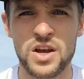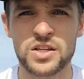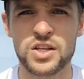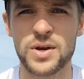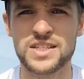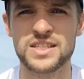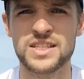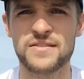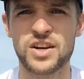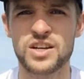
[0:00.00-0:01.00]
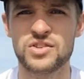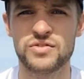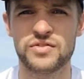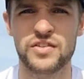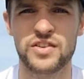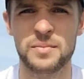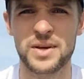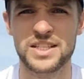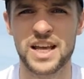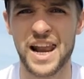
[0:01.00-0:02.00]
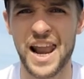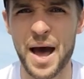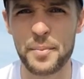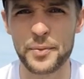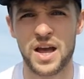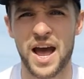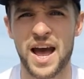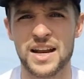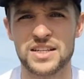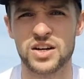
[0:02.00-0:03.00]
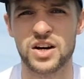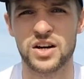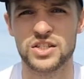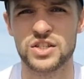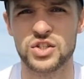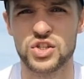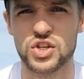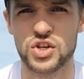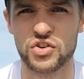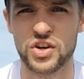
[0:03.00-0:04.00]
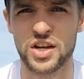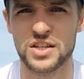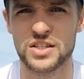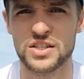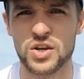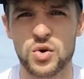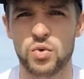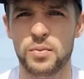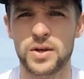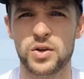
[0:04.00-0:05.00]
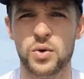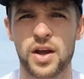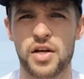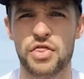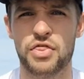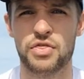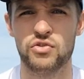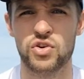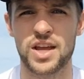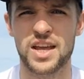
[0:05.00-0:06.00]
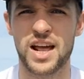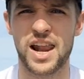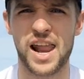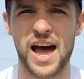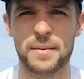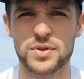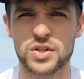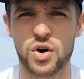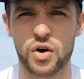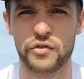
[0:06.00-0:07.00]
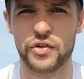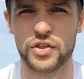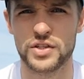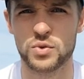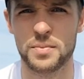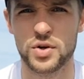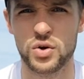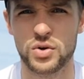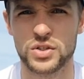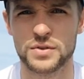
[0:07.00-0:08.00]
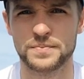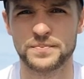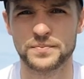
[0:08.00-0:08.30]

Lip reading: So it's a 750 meter lap, and our Centurions will be doing 3 laps of the swim course.